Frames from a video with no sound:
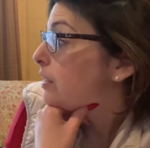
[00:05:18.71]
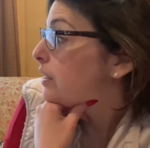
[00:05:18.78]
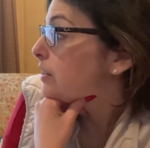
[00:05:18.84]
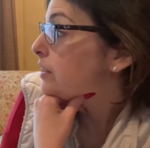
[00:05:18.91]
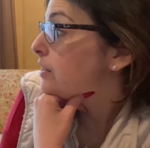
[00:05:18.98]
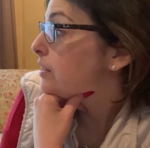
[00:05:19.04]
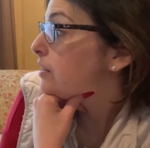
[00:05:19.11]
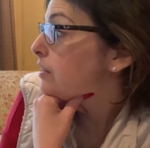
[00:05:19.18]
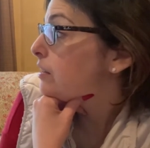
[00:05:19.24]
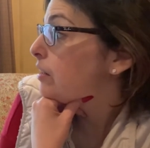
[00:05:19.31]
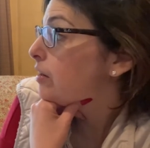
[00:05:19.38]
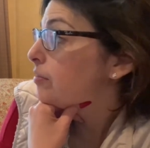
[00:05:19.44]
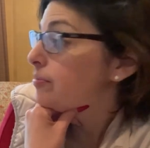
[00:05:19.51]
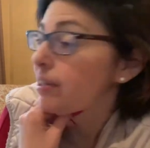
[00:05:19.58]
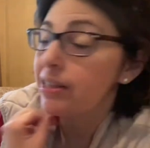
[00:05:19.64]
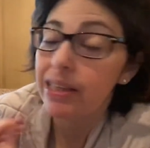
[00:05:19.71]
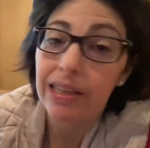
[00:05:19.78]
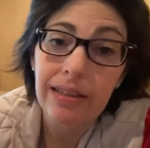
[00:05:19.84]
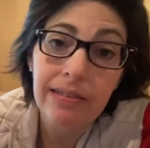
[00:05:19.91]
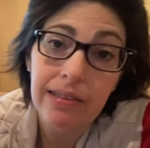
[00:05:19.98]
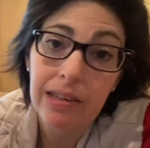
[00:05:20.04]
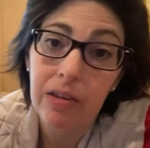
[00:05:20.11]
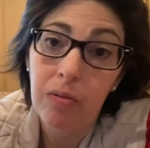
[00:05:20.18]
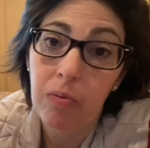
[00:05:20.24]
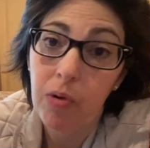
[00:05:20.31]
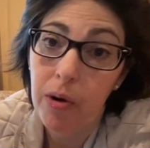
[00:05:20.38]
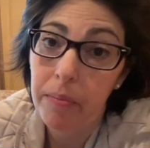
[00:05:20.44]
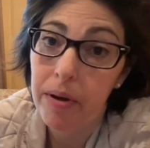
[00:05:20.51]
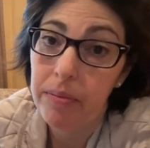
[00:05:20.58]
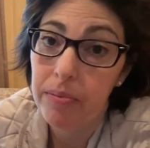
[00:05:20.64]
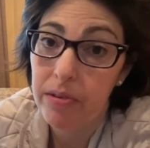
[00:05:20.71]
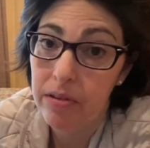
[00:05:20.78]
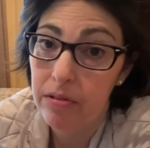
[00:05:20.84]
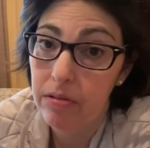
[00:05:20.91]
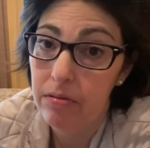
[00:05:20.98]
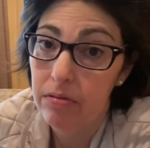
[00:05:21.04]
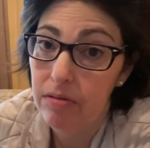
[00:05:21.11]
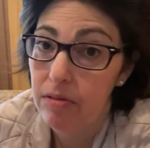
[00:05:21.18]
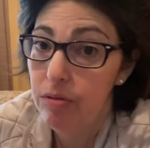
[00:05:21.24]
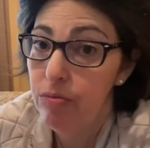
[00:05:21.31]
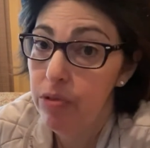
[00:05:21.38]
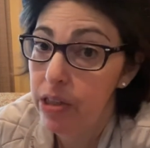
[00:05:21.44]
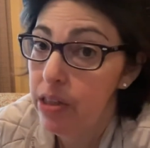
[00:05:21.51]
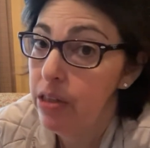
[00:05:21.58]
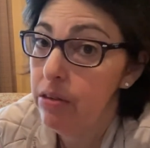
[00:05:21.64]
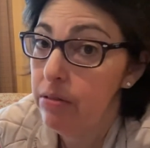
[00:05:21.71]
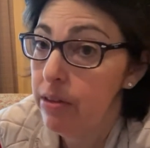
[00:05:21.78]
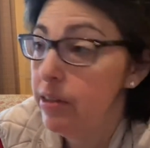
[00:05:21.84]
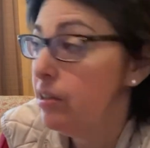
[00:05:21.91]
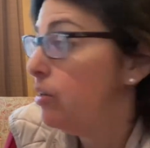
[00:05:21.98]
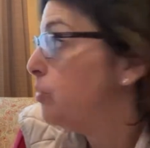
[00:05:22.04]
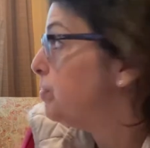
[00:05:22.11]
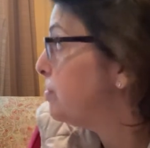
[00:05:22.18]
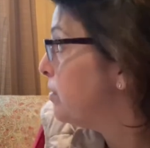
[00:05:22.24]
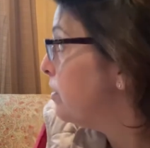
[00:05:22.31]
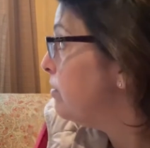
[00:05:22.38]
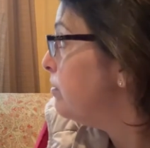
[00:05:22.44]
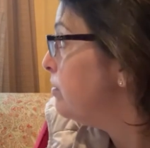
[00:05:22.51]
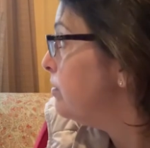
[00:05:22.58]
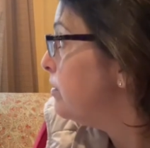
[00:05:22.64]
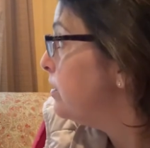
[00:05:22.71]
I think it's going to warm up soon. I really, really hope so.